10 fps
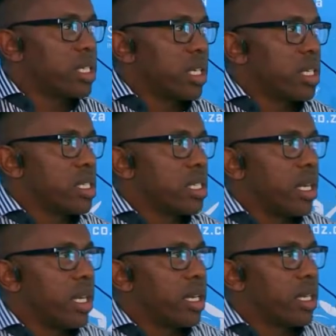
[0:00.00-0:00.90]
challenge in
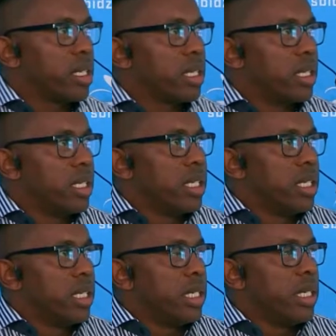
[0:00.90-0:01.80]
the area
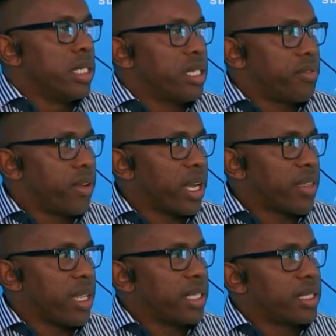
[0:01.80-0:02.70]
is the
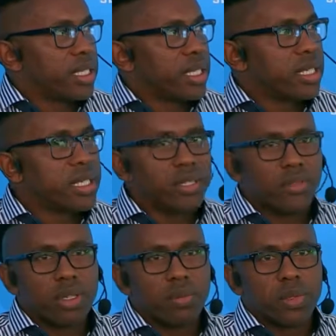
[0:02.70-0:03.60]
fact that skills
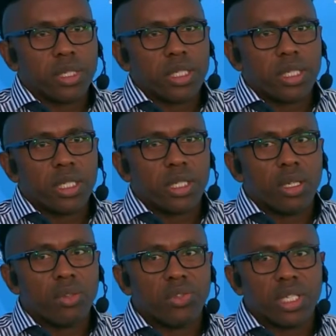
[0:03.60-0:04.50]
development
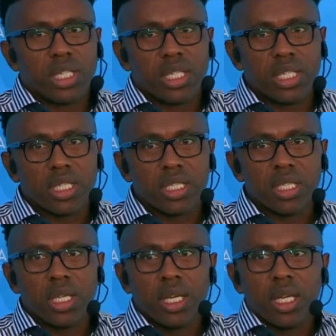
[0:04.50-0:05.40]
over the
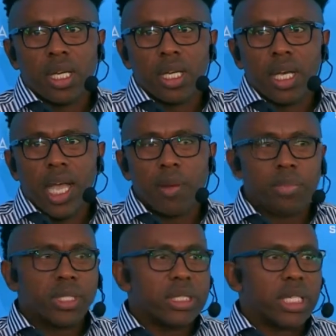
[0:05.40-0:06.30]
years
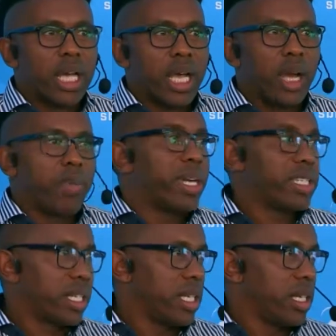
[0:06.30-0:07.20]
happened
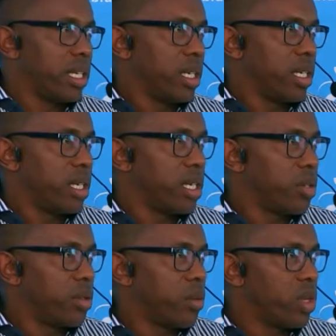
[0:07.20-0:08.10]
haphazardly.
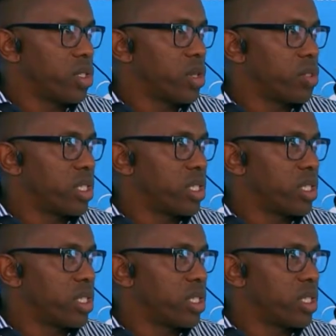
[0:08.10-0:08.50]
There was no